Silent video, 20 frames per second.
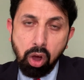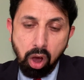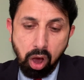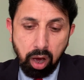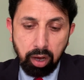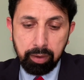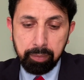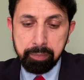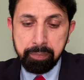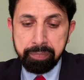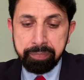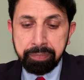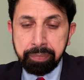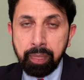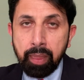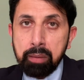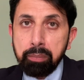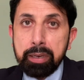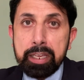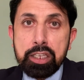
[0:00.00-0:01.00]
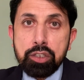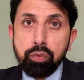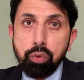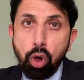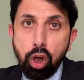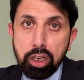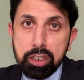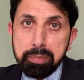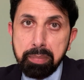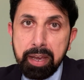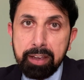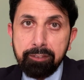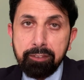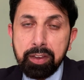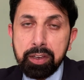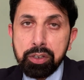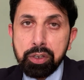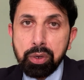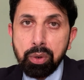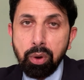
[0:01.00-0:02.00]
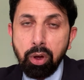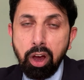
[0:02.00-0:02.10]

on. Please watch my video